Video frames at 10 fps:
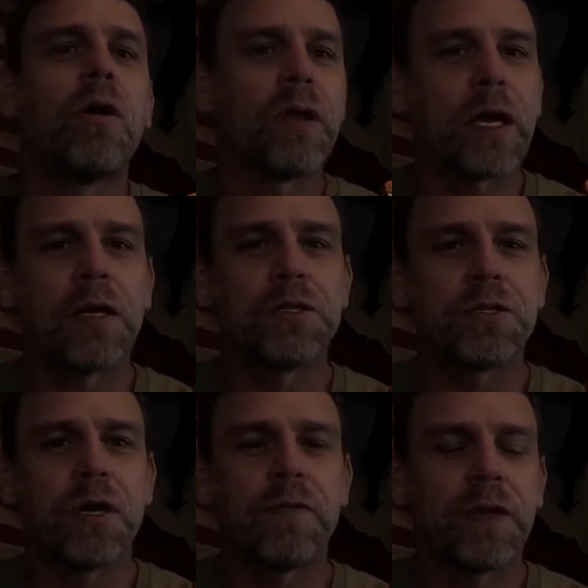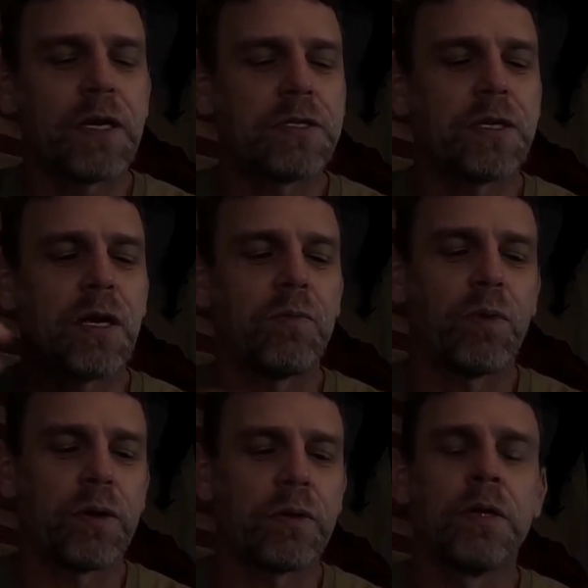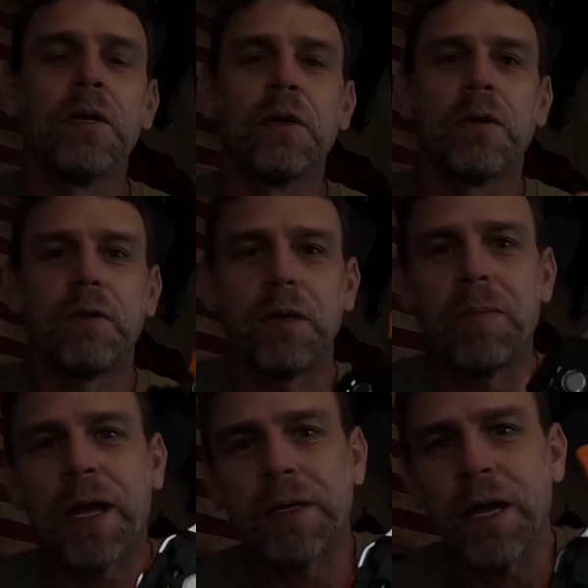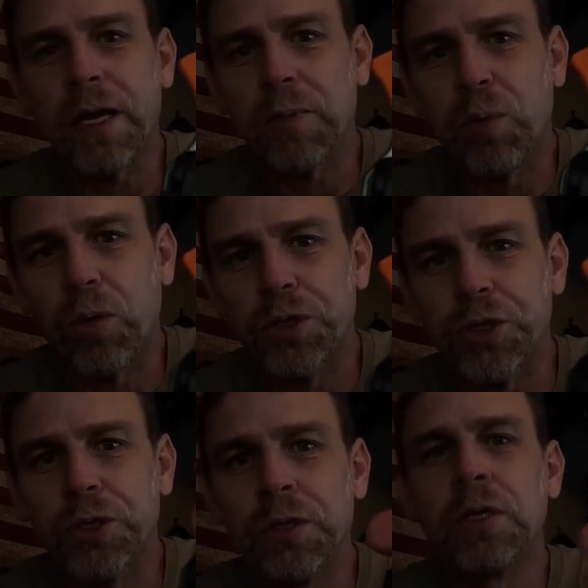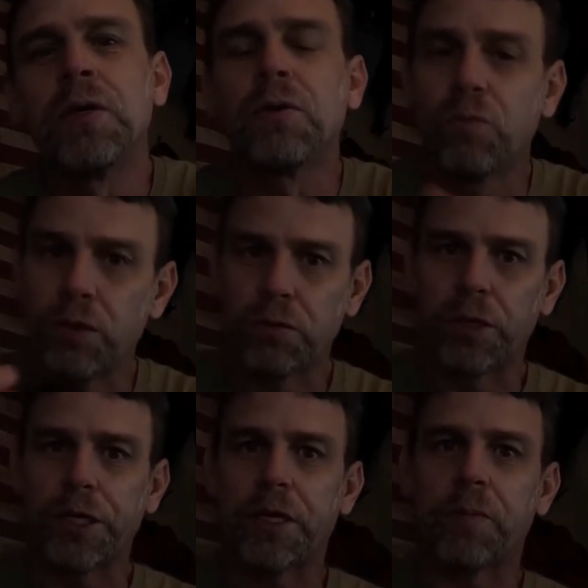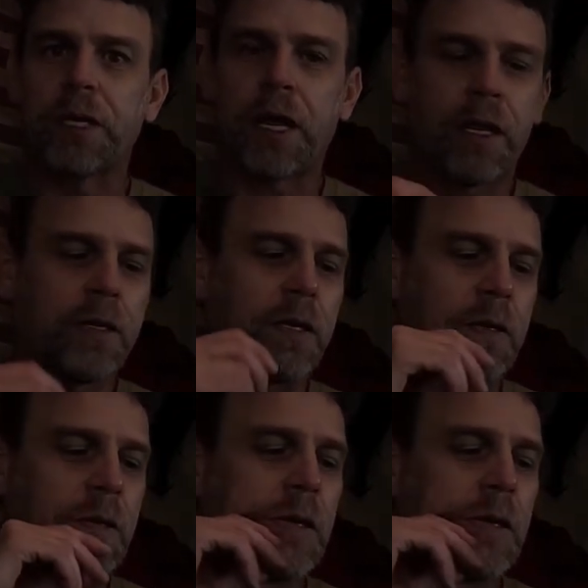all that kind of stuff that I said, where the magnetic portion will really come in handy.